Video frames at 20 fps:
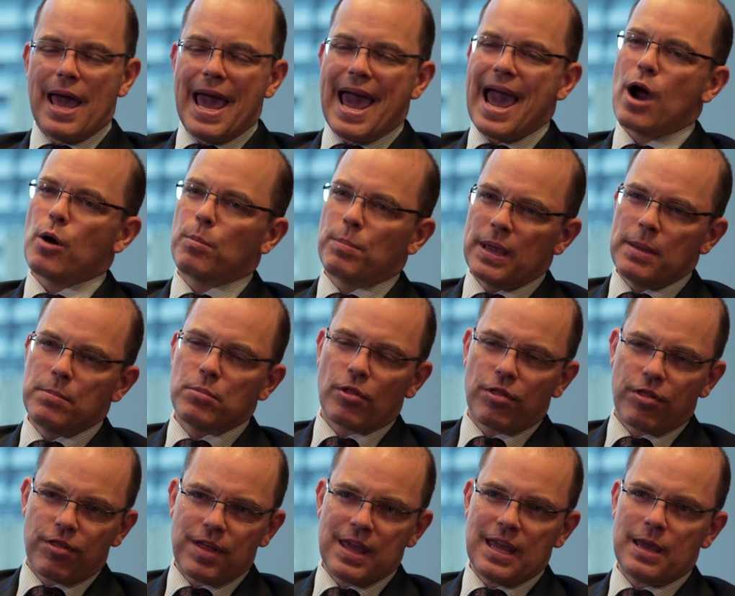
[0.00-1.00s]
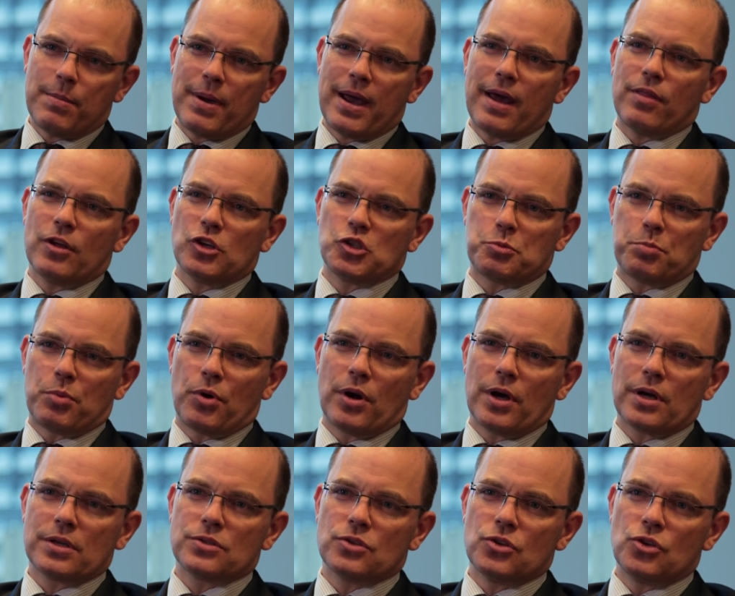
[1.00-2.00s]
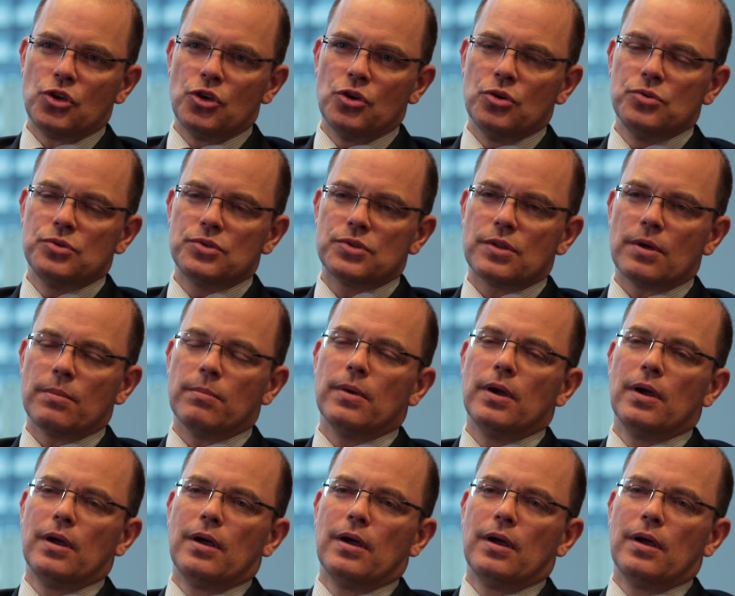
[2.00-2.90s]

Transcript: how people think about those products and use them